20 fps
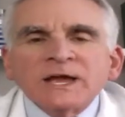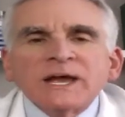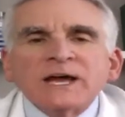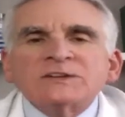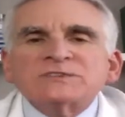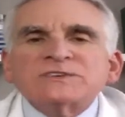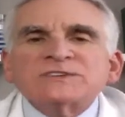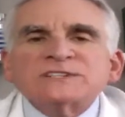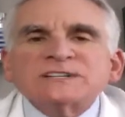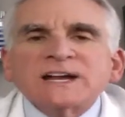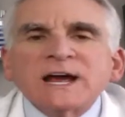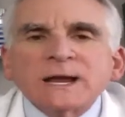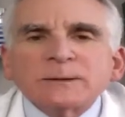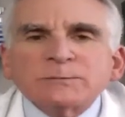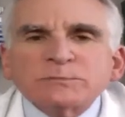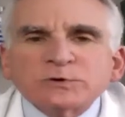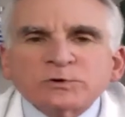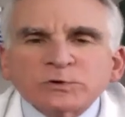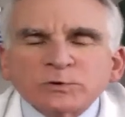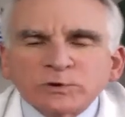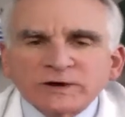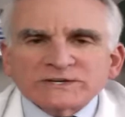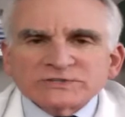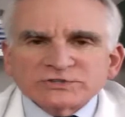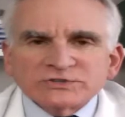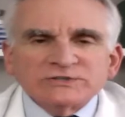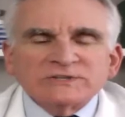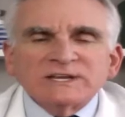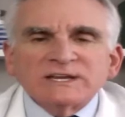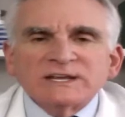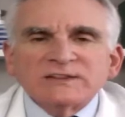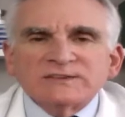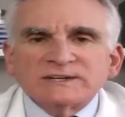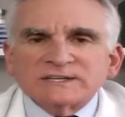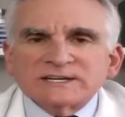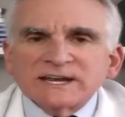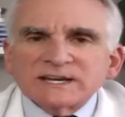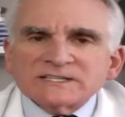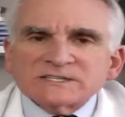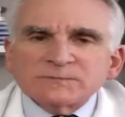and just type your question in the
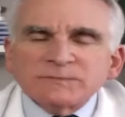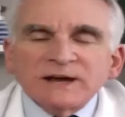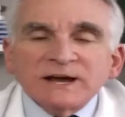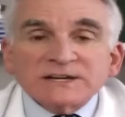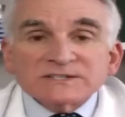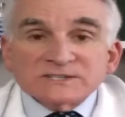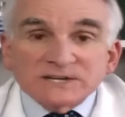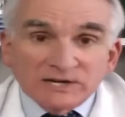text box,